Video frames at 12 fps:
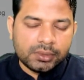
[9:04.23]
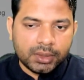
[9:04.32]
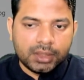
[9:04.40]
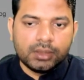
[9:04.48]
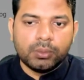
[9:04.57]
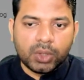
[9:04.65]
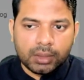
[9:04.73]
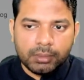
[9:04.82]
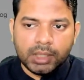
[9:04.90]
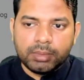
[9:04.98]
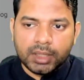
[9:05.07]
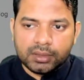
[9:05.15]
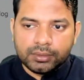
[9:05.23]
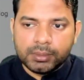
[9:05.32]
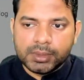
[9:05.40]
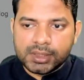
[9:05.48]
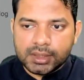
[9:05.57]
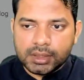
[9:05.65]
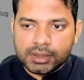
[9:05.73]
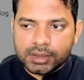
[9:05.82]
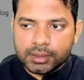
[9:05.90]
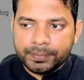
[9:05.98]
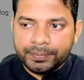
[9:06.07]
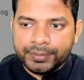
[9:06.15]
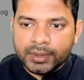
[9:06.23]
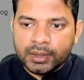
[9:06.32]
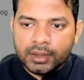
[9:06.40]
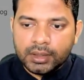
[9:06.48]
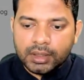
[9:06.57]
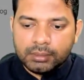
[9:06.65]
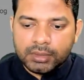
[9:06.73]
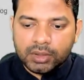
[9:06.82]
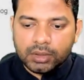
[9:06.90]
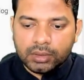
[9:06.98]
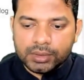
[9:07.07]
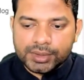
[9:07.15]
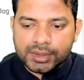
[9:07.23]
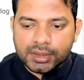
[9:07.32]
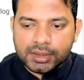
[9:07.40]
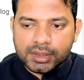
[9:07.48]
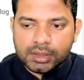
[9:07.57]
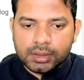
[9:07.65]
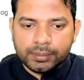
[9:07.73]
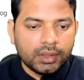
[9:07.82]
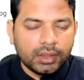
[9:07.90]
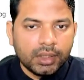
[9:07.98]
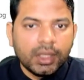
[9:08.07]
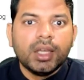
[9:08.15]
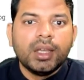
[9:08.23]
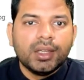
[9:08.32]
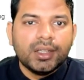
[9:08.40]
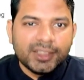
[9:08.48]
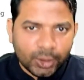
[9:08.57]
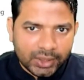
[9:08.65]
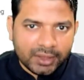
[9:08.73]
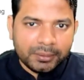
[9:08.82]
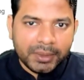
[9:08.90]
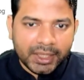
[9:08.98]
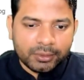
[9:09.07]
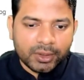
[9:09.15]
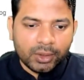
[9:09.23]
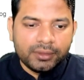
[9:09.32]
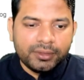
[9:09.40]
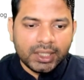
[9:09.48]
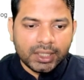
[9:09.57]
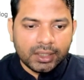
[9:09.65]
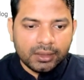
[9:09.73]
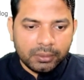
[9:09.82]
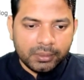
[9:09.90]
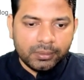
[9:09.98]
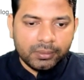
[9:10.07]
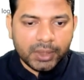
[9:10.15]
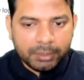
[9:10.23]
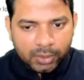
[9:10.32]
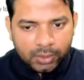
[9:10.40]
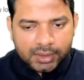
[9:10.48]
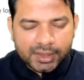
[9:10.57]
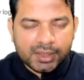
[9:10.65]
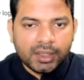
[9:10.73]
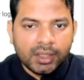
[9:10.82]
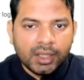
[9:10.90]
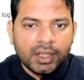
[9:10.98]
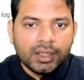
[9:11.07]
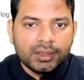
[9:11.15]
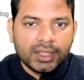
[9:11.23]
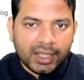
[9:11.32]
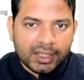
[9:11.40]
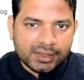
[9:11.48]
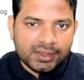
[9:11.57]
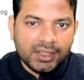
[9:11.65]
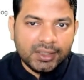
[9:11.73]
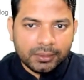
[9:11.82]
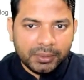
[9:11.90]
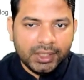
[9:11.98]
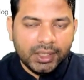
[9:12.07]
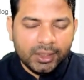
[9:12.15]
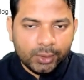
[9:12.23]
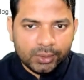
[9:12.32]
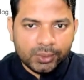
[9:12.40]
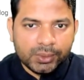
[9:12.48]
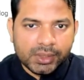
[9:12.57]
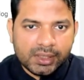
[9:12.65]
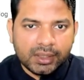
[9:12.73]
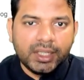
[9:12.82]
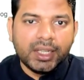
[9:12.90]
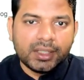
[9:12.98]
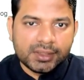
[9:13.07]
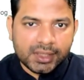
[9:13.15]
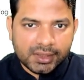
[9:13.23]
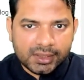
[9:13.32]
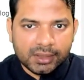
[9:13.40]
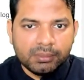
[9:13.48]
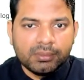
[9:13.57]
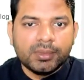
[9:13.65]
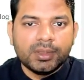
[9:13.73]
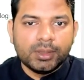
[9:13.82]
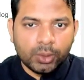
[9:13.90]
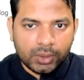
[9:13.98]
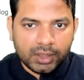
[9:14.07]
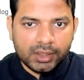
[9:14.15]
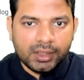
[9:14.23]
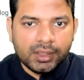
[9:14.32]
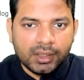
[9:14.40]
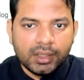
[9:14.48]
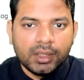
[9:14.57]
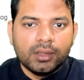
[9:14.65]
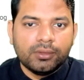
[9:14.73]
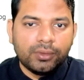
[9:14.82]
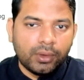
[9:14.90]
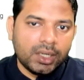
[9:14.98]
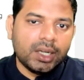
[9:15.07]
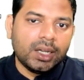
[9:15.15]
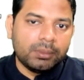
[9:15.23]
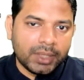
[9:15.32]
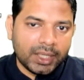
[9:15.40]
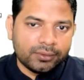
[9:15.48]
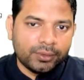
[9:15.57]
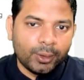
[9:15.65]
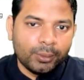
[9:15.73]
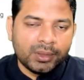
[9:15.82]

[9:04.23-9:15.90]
within Whautomate platform as such. I'm going to close this. Now that we have configured our webhooks, the last thing that we need to do is create a system token for our platform